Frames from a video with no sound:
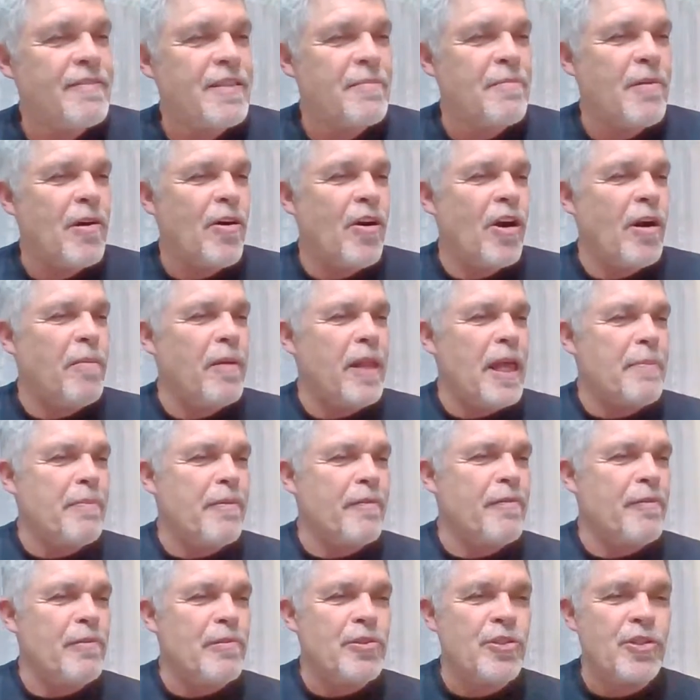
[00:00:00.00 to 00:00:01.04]
I had some horrible
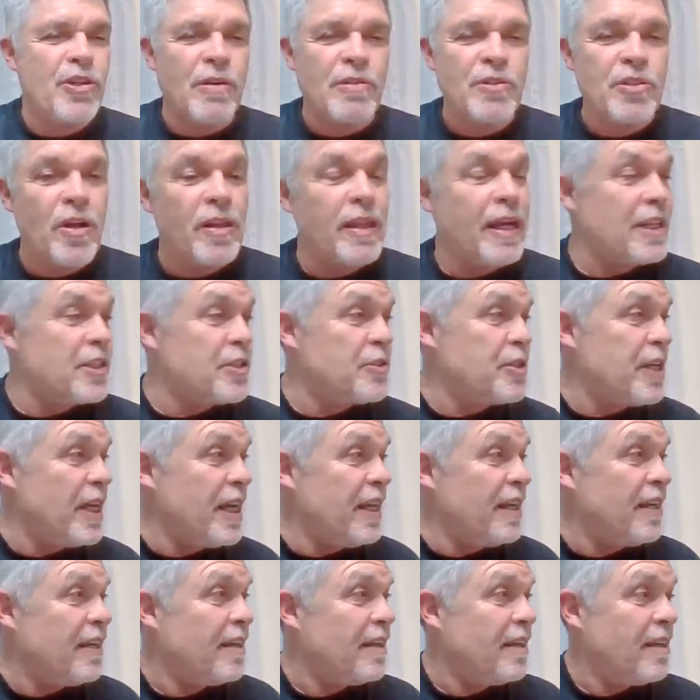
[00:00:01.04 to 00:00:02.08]
April Fool's jokes. So all answers
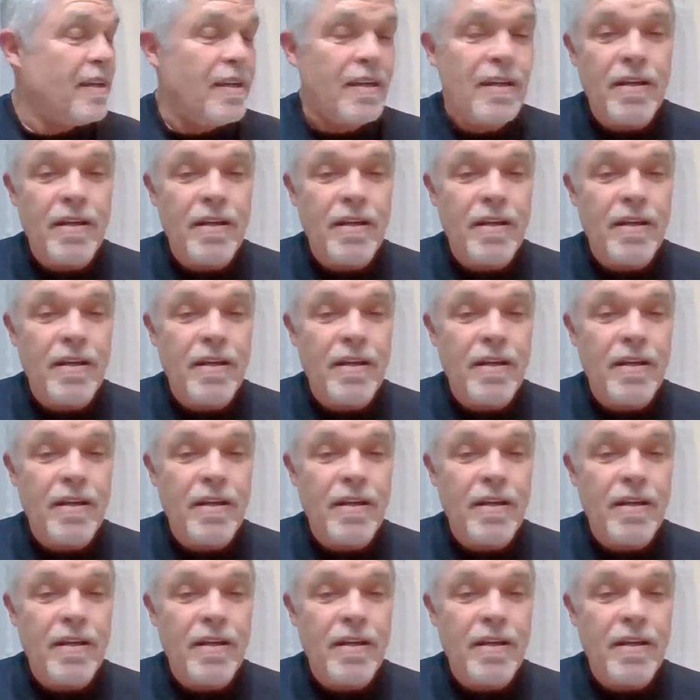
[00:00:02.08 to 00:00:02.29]
in.